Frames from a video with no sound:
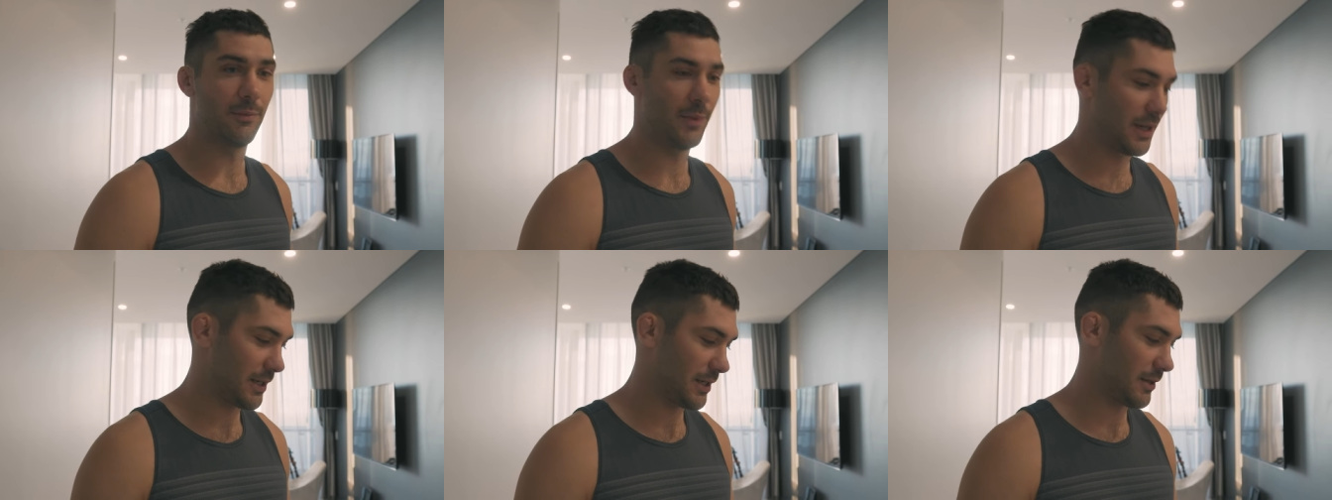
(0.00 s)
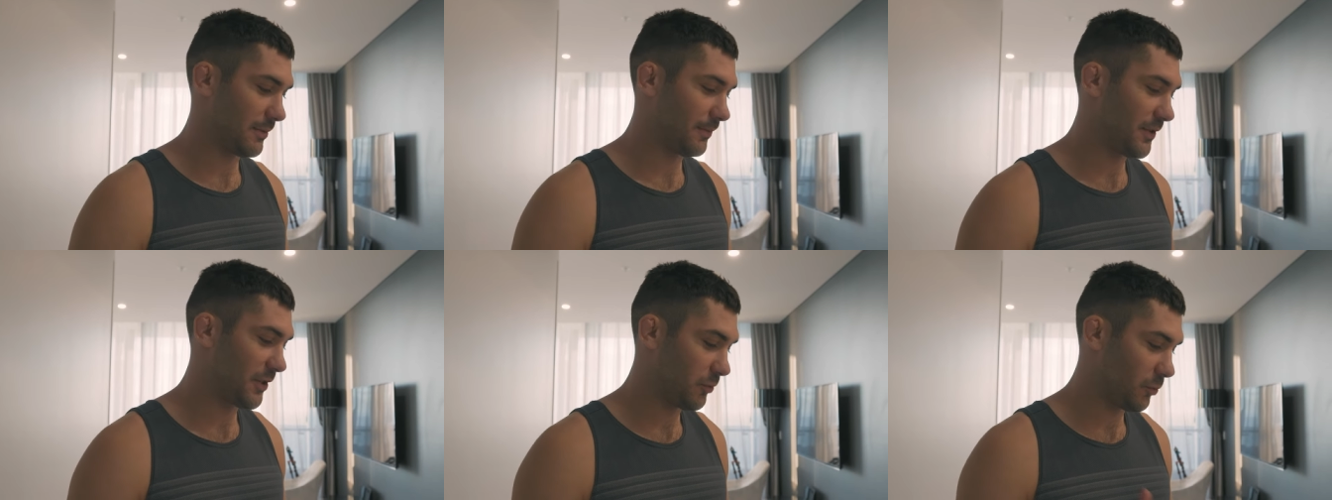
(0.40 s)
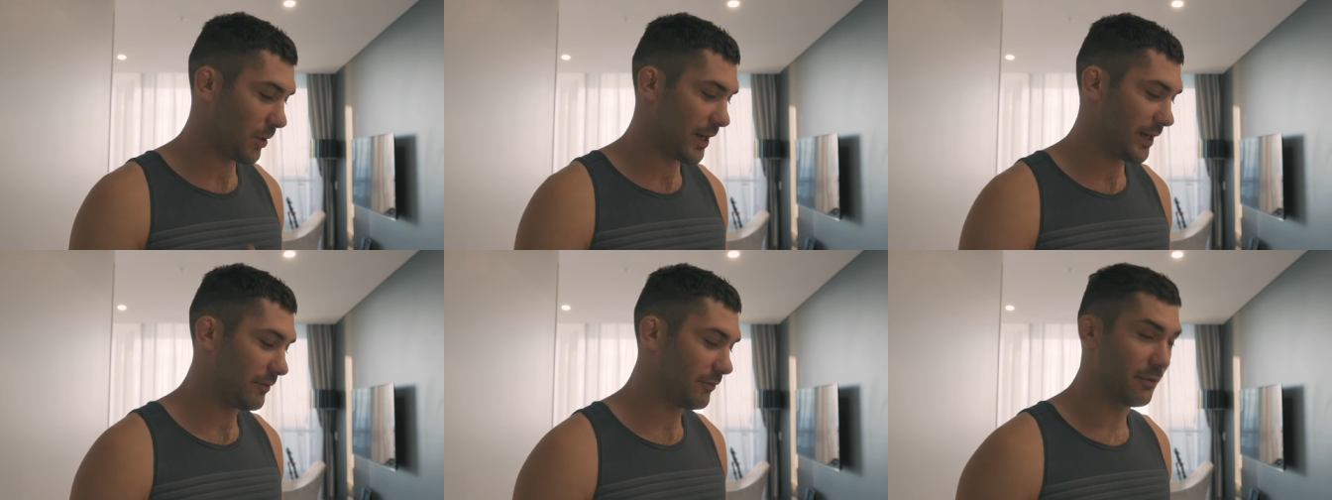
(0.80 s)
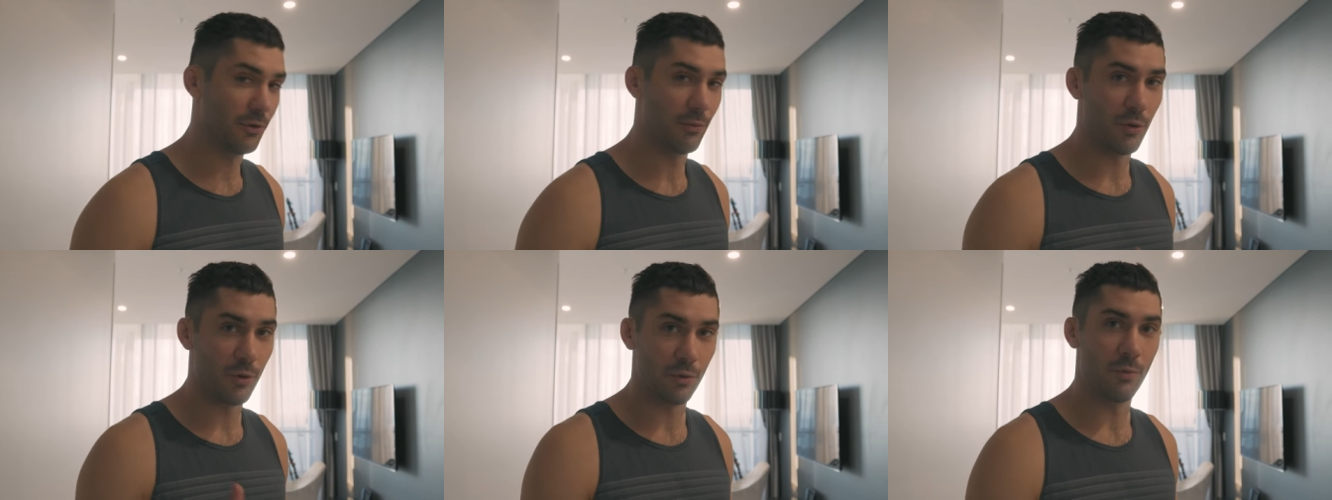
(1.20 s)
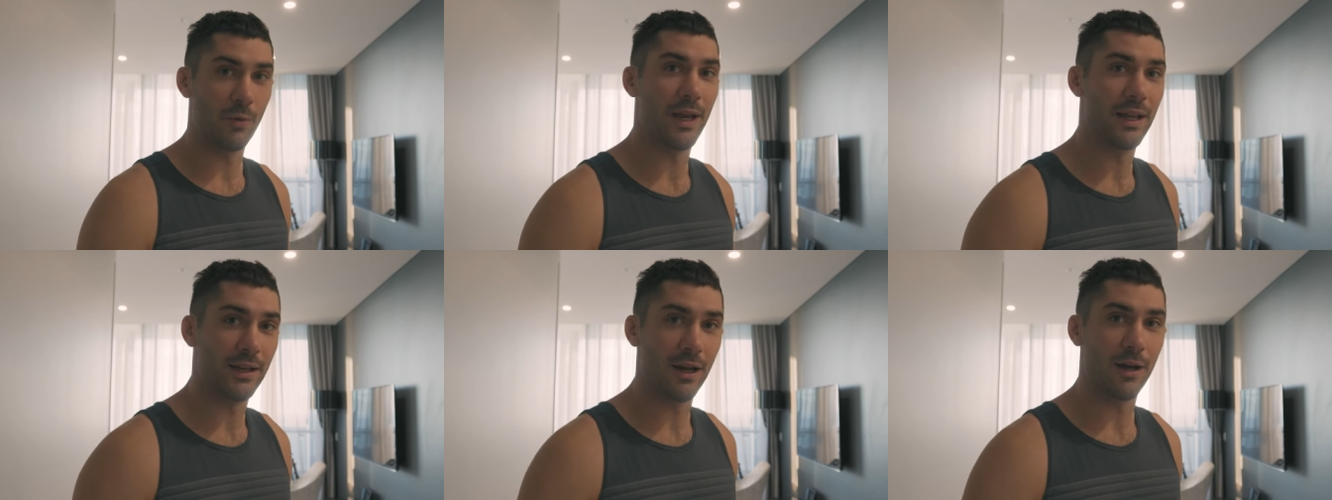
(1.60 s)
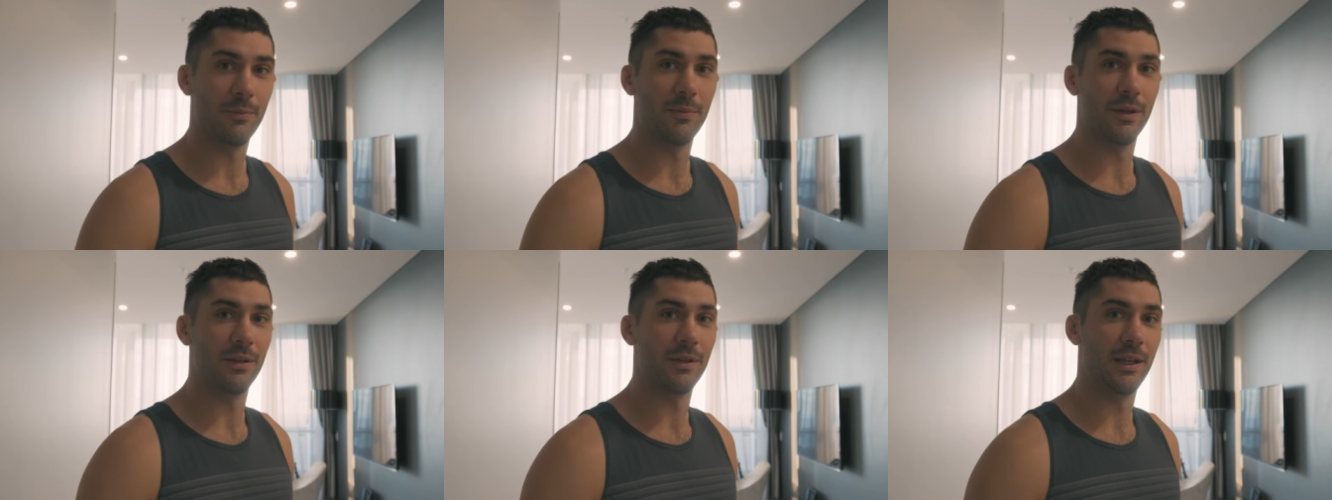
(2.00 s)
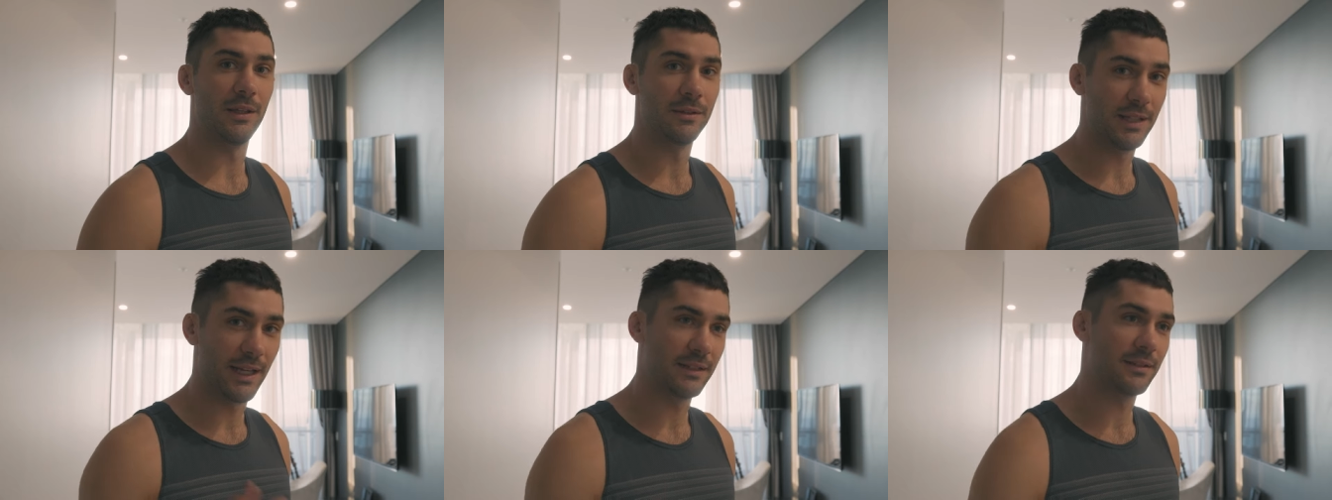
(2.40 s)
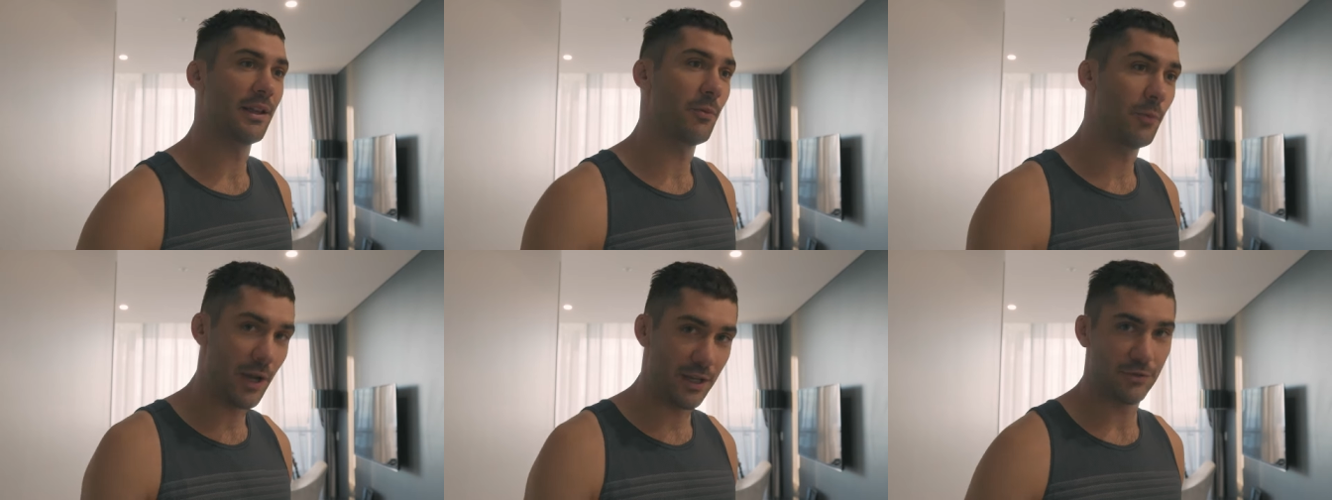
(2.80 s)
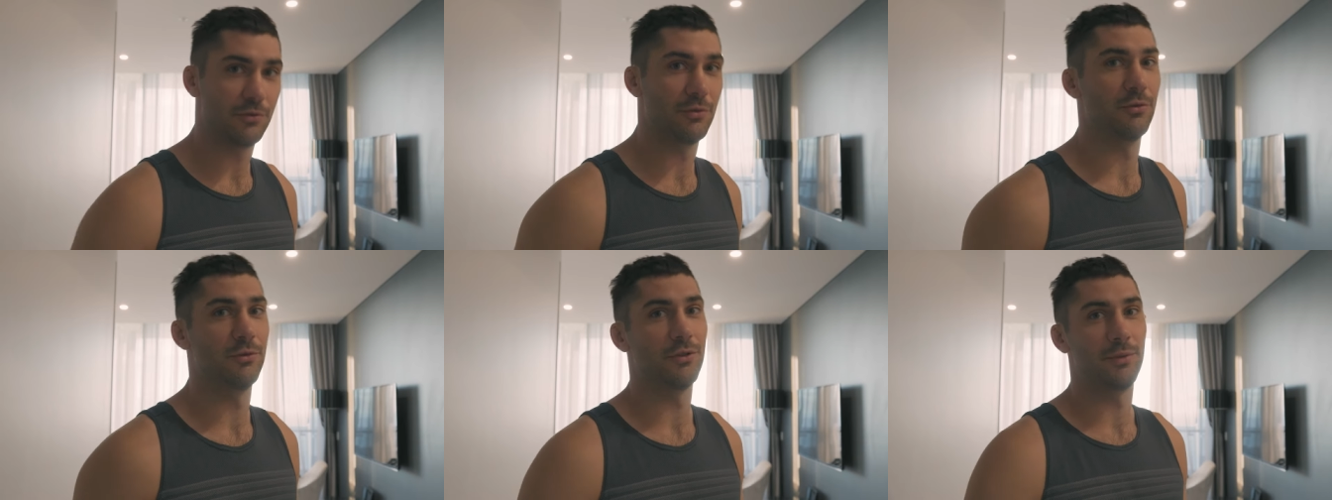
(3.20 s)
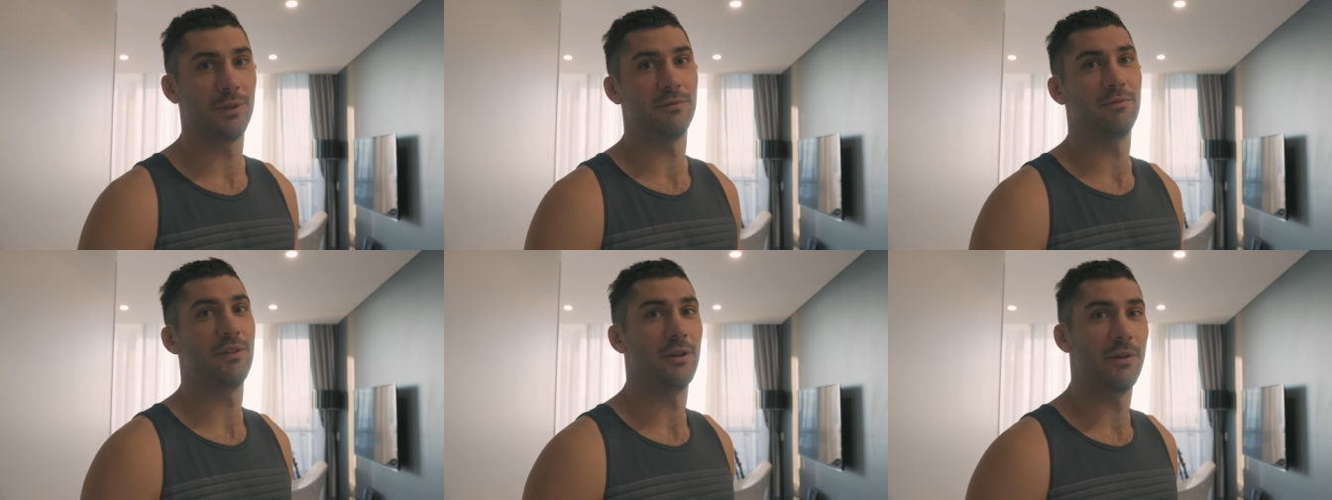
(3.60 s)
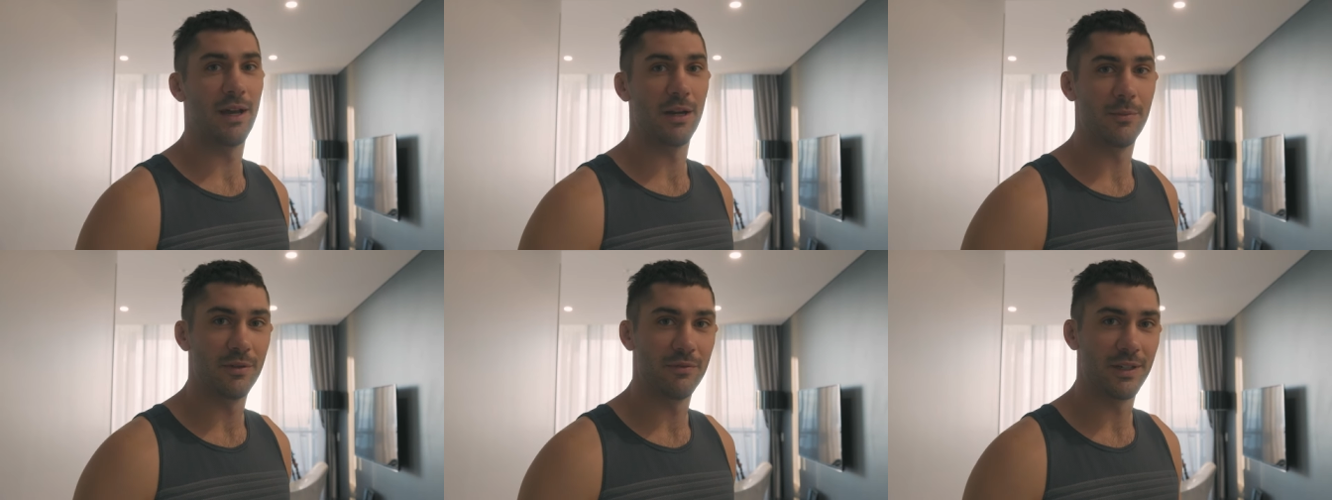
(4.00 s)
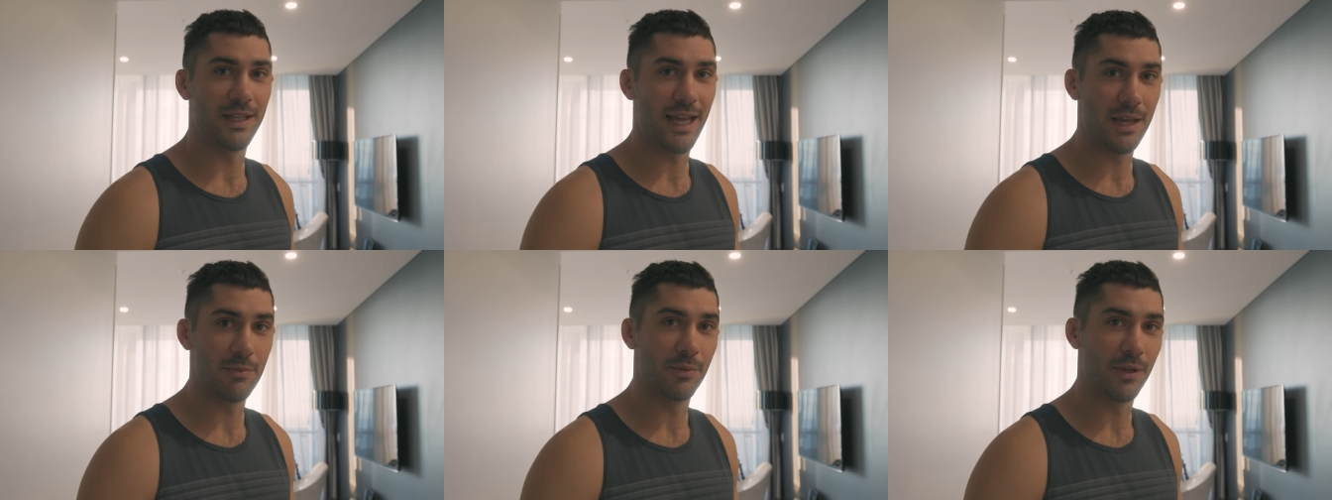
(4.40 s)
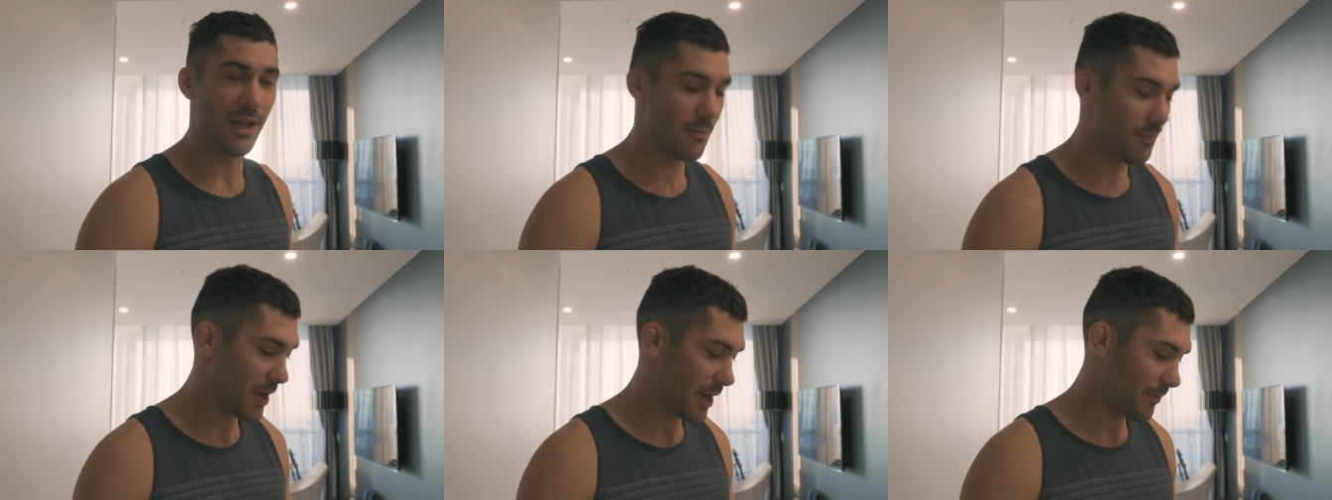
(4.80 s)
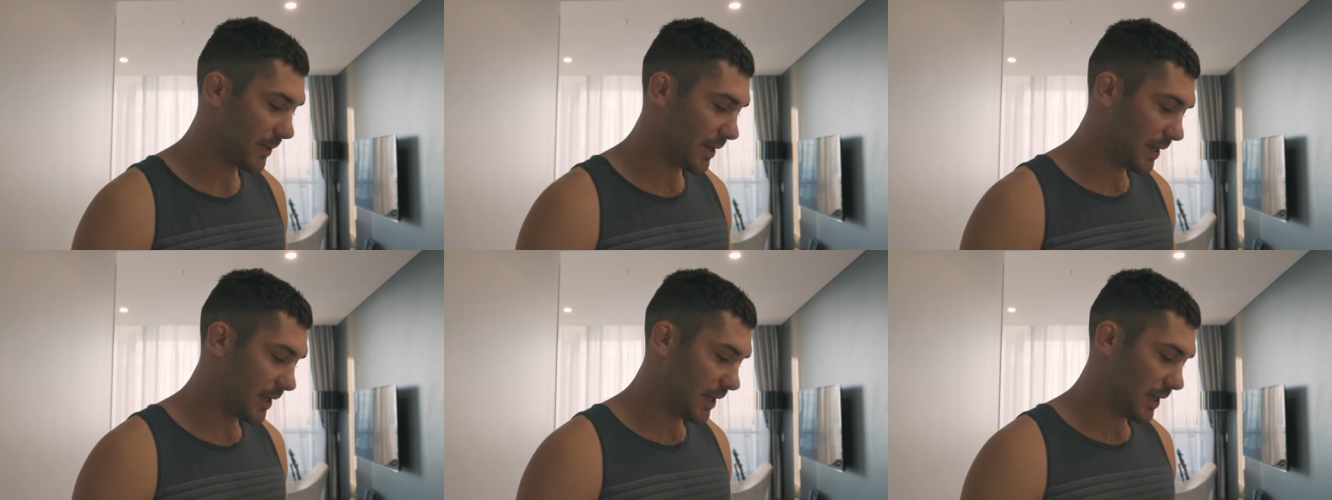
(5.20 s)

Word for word: But um, just waiting for them all to wake up and then text their weights through so we can figure out a bit of a game plan. But